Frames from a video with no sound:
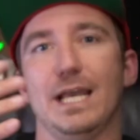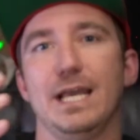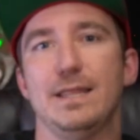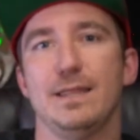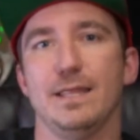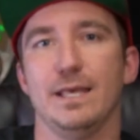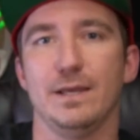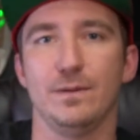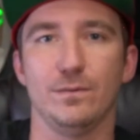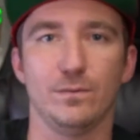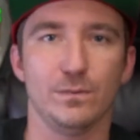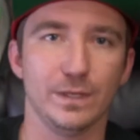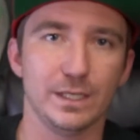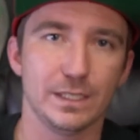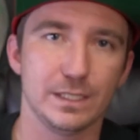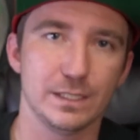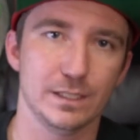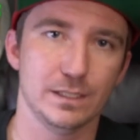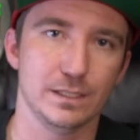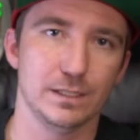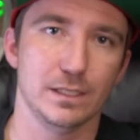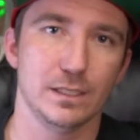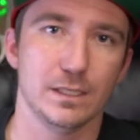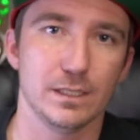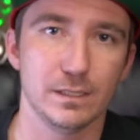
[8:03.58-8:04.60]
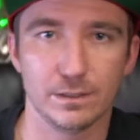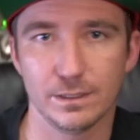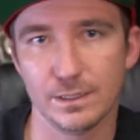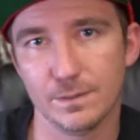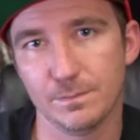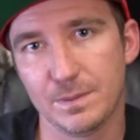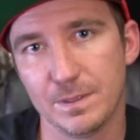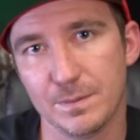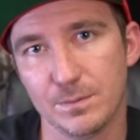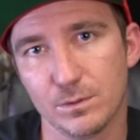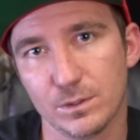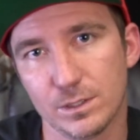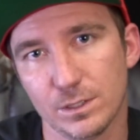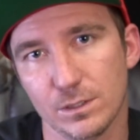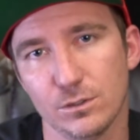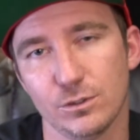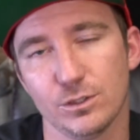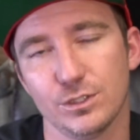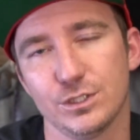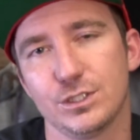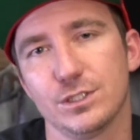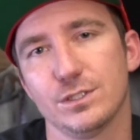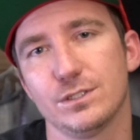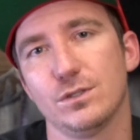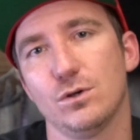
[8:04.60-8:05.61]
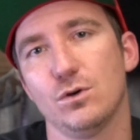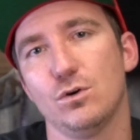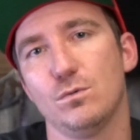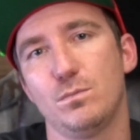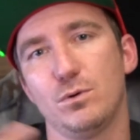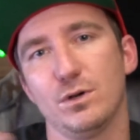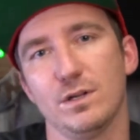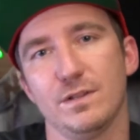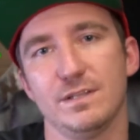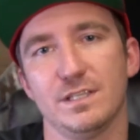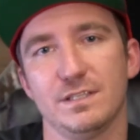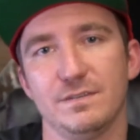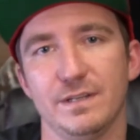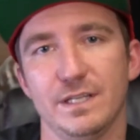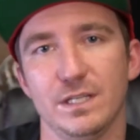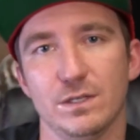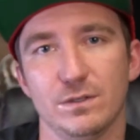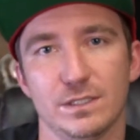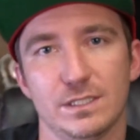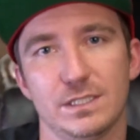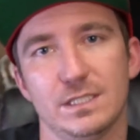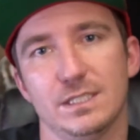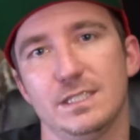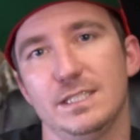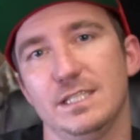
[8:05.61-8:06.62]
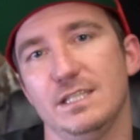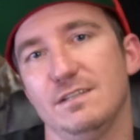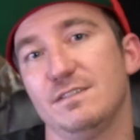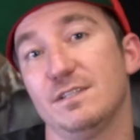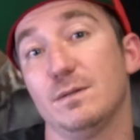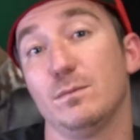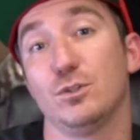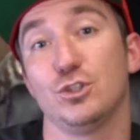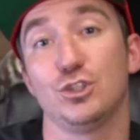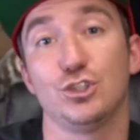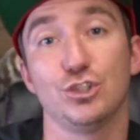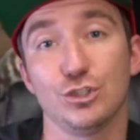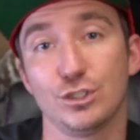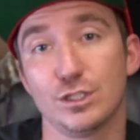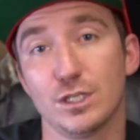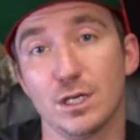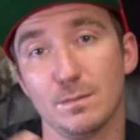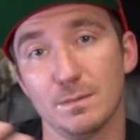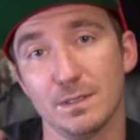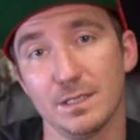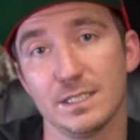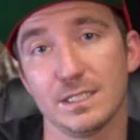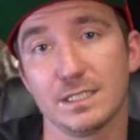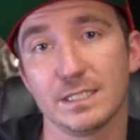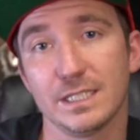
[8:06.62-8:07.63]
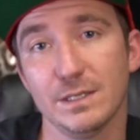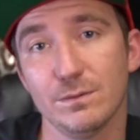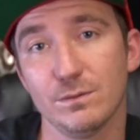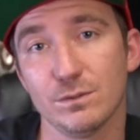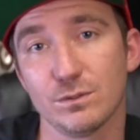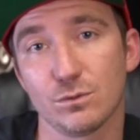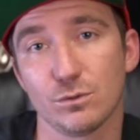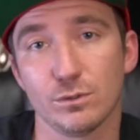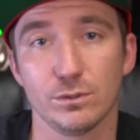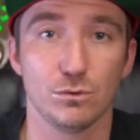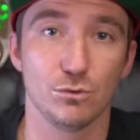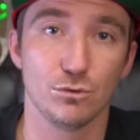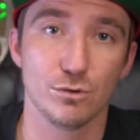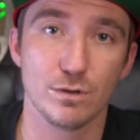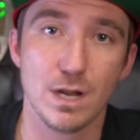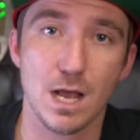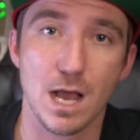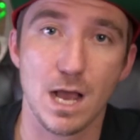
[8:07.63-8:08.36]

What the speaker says: and then we can, then people can learn, because the whole point of this video is to see if someone should come to the ski resort or